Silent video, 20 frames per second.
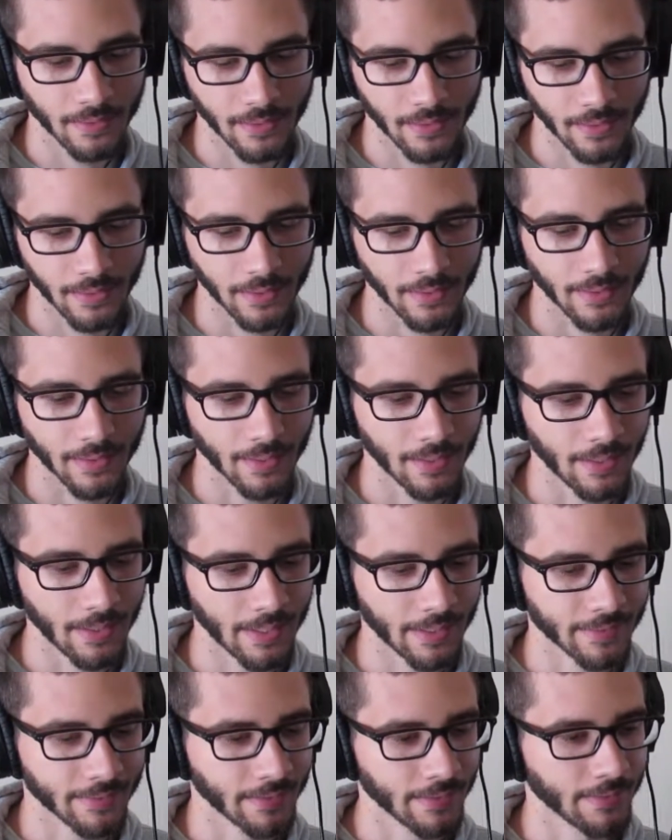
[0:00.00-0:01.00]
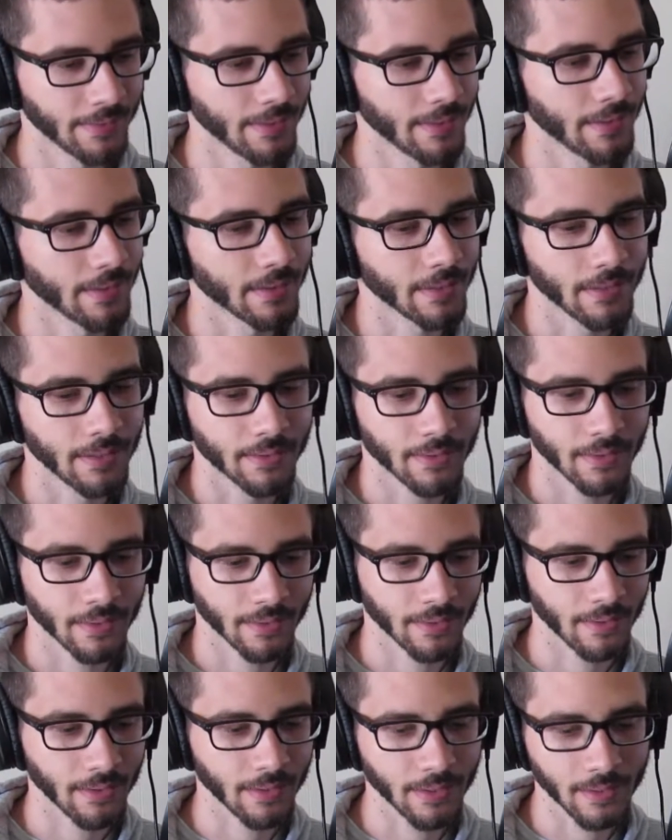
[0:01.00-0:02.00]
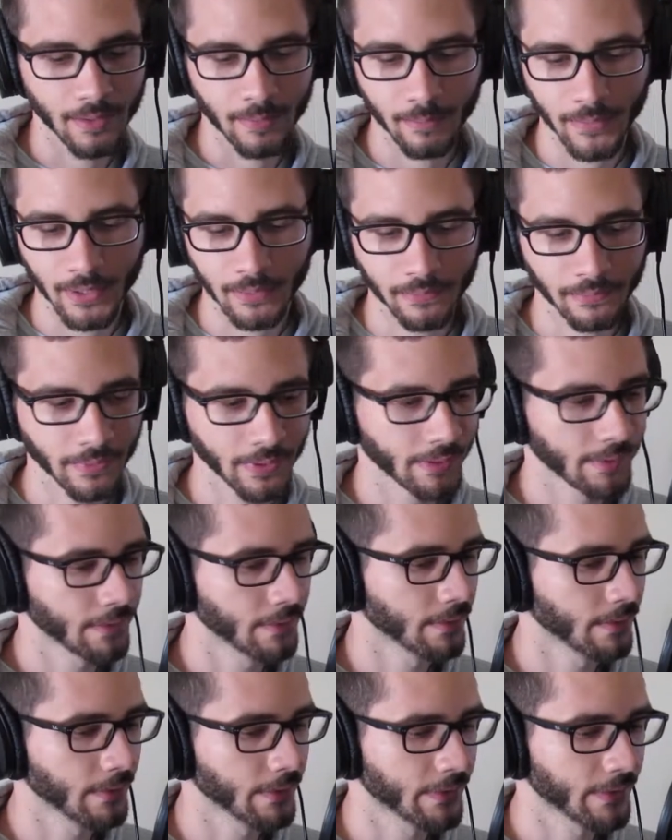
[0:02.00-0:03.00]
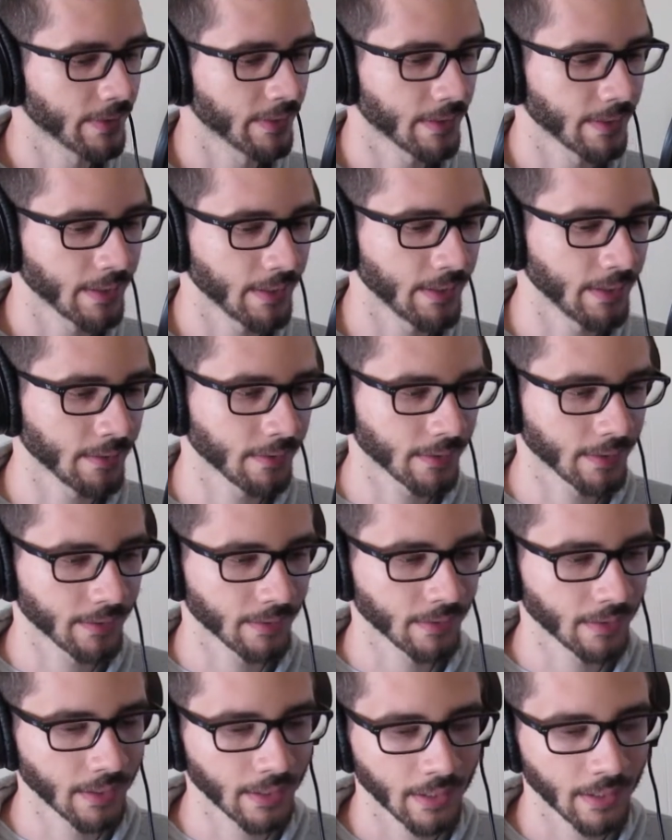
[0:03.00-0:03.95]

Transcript: in Lexington, Kentucky, my friend Lucinda England